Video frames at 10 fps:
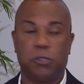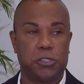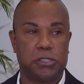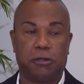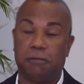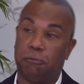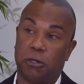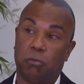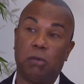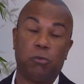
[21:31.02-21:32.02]
which is Area
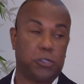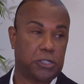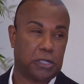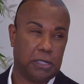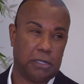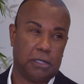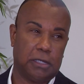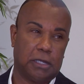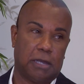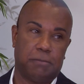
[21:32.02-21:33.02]
41, which
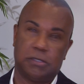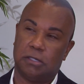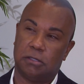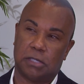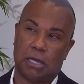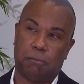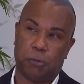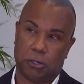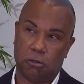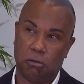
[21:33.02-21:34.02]
encompasses
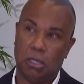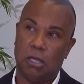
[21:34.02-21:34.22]
Brickell,